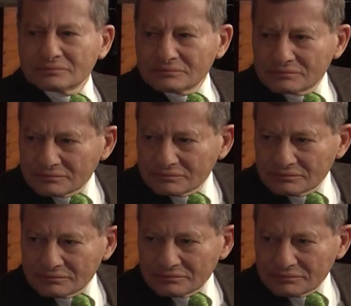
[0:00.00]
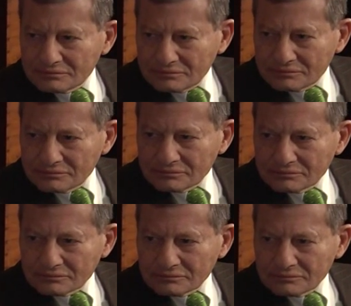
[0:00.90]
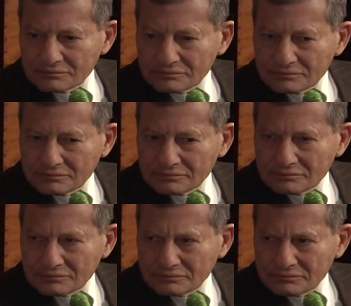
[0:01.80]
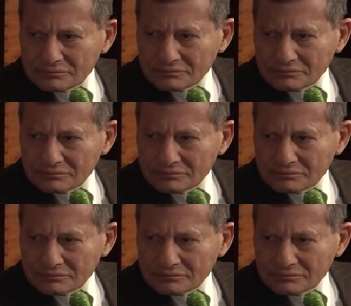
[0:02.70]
[no speech]